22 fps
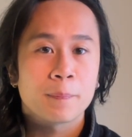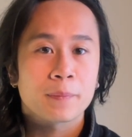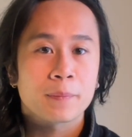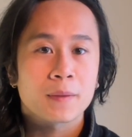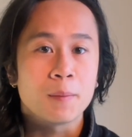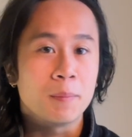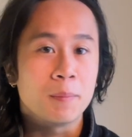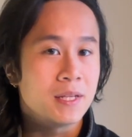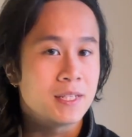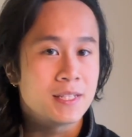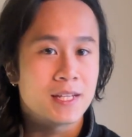
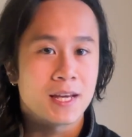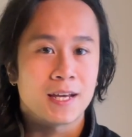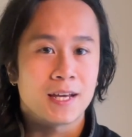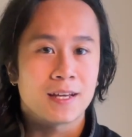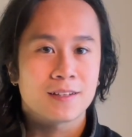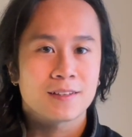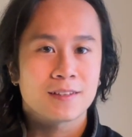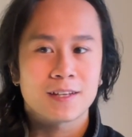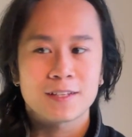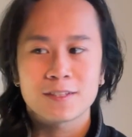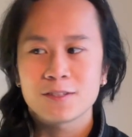
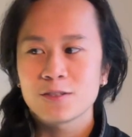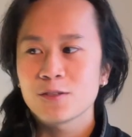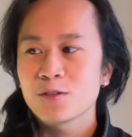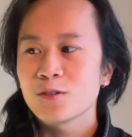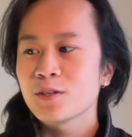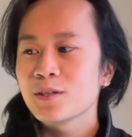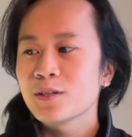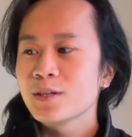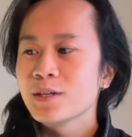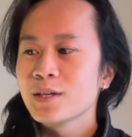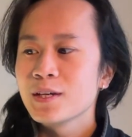mundane. It
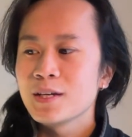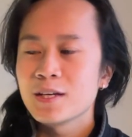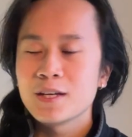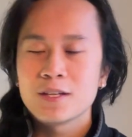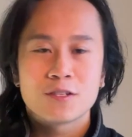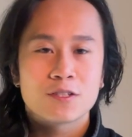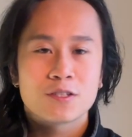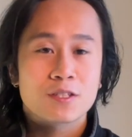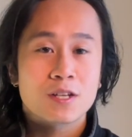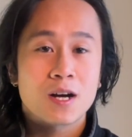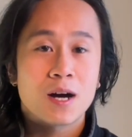
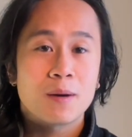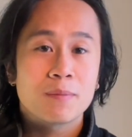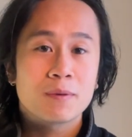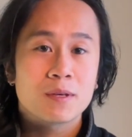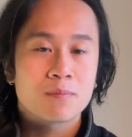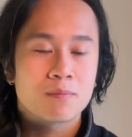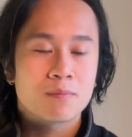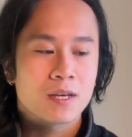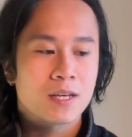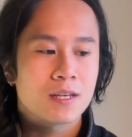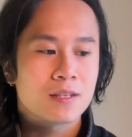just copy
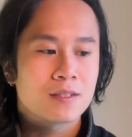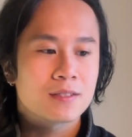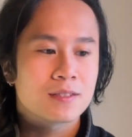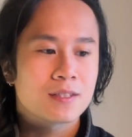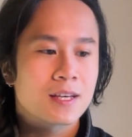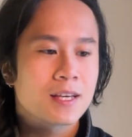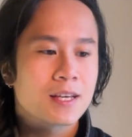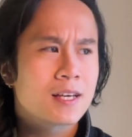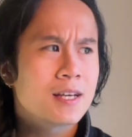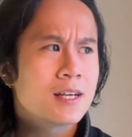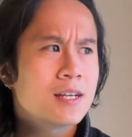and paste.
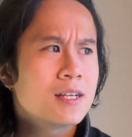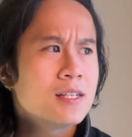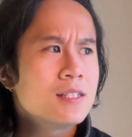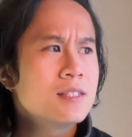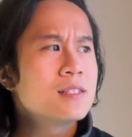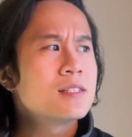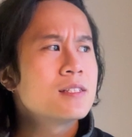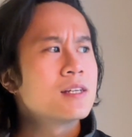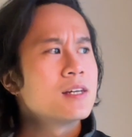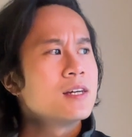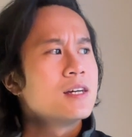And
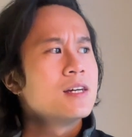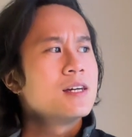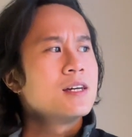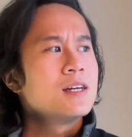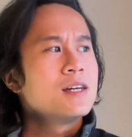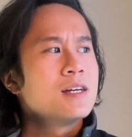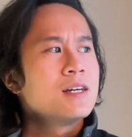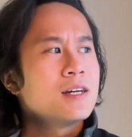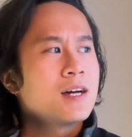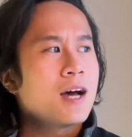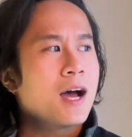
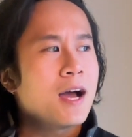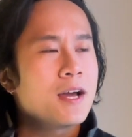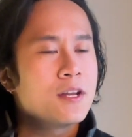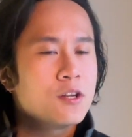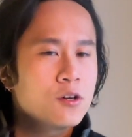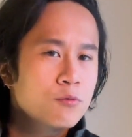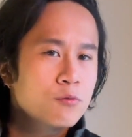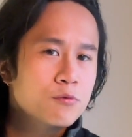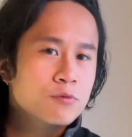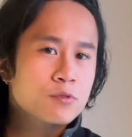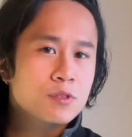I
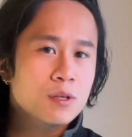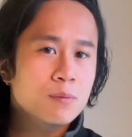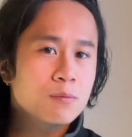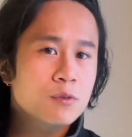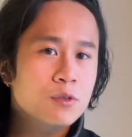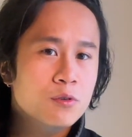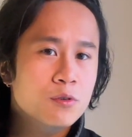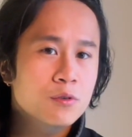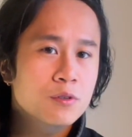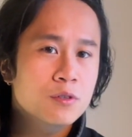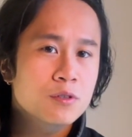know some
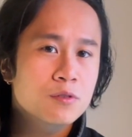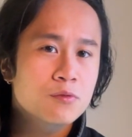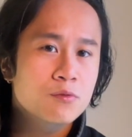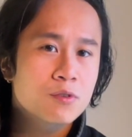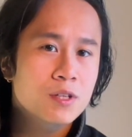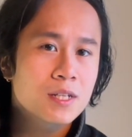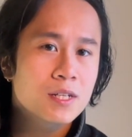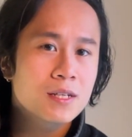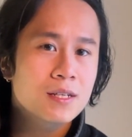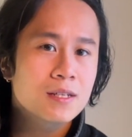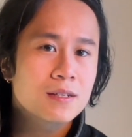recruiters
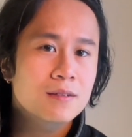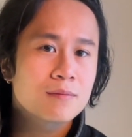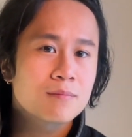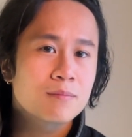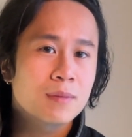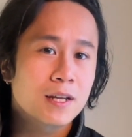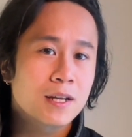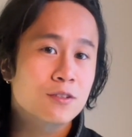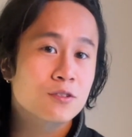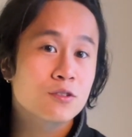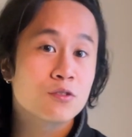read it, but
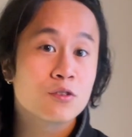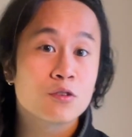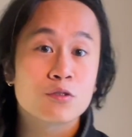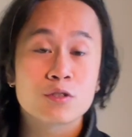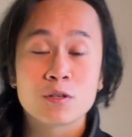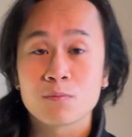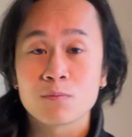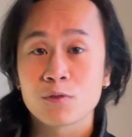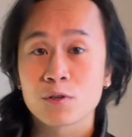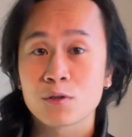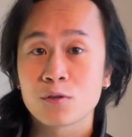I also know
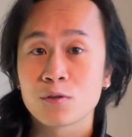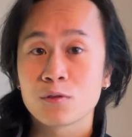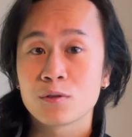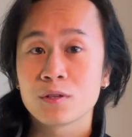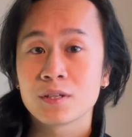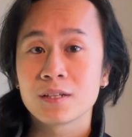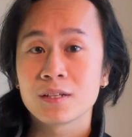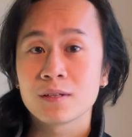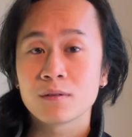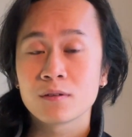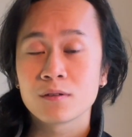some
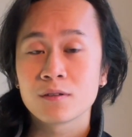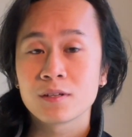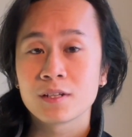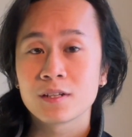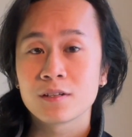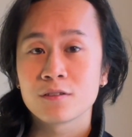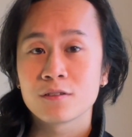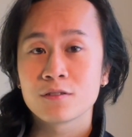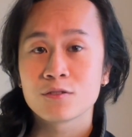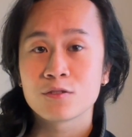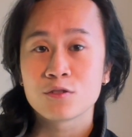
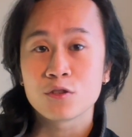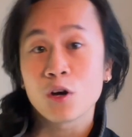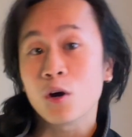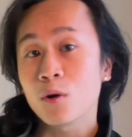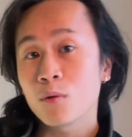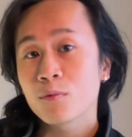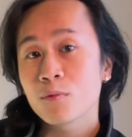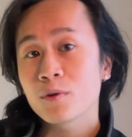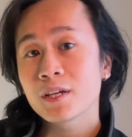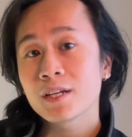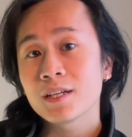recruiters don't
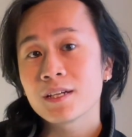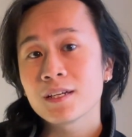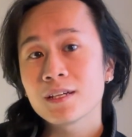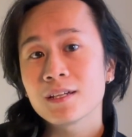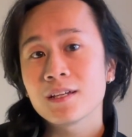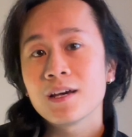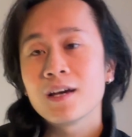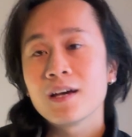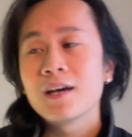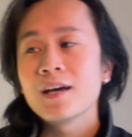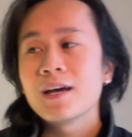read it
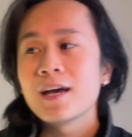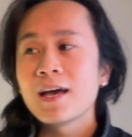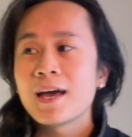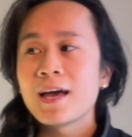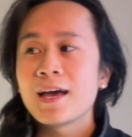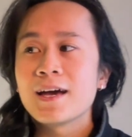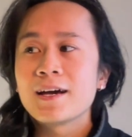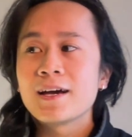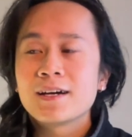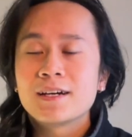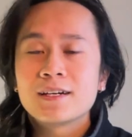
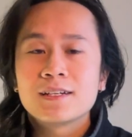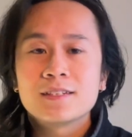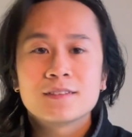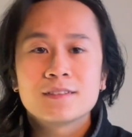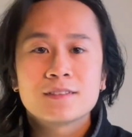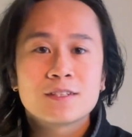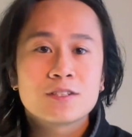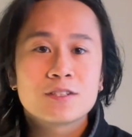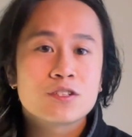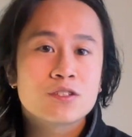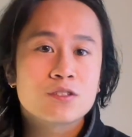and
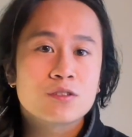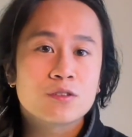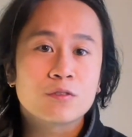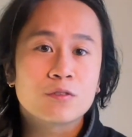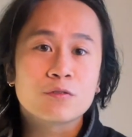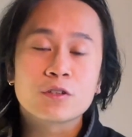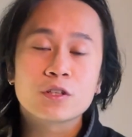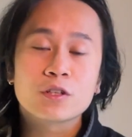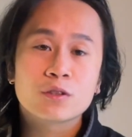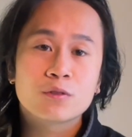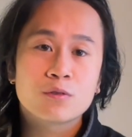they just
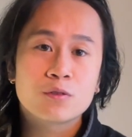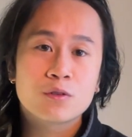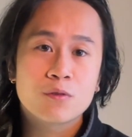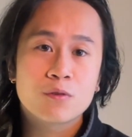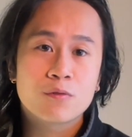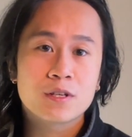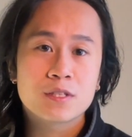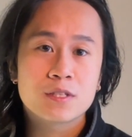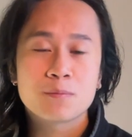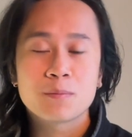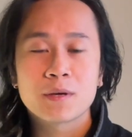look through your
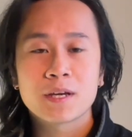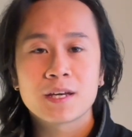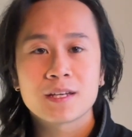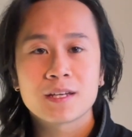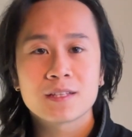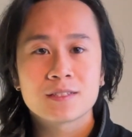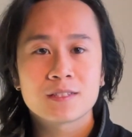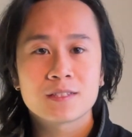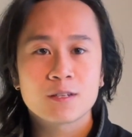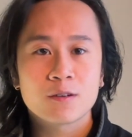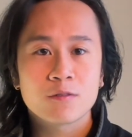resume and
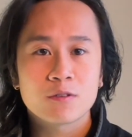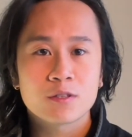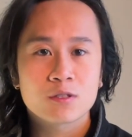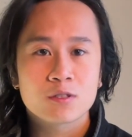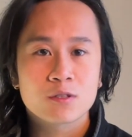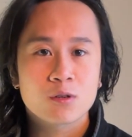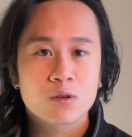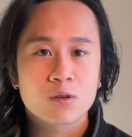see if it's